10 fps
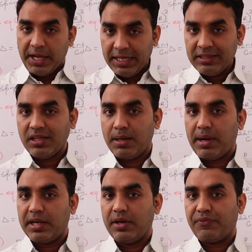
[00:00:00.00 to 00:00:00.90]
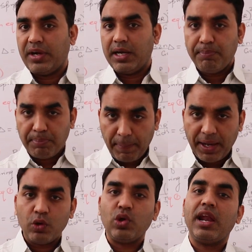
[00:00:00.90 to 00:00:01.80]
In the, my dear friend,
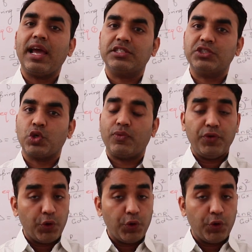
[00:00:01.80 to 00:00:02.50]
perpendicular axis theorem,